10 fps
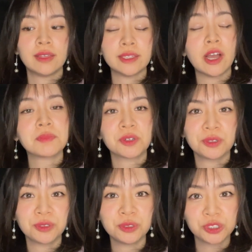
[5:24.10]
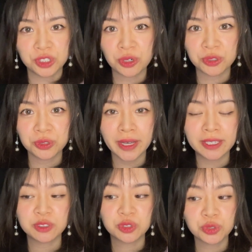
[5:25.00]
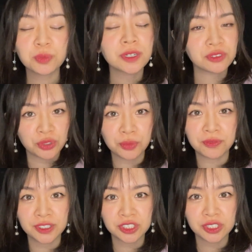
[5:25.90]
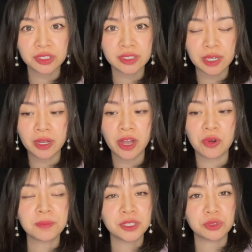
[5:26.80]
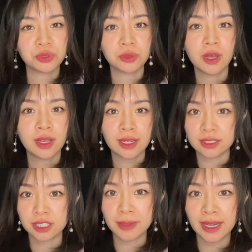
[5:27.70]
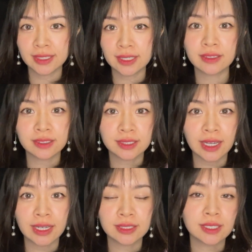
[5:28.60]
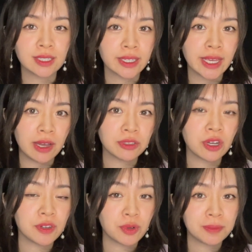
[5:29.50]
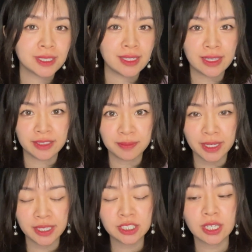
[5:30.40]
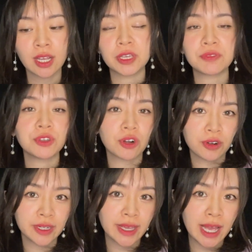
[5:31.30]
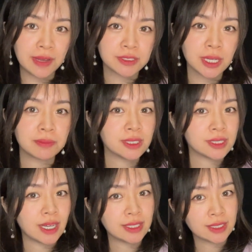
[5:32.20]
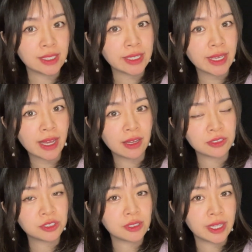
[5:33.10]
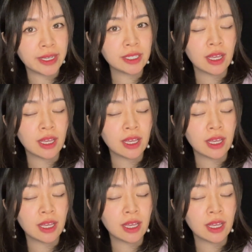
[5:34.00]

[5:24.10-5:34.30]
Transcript: Now I'm going to show you a super dope feature that will help me to customize and decide the layout of a website landing page. If you already have some designs and layouts you like,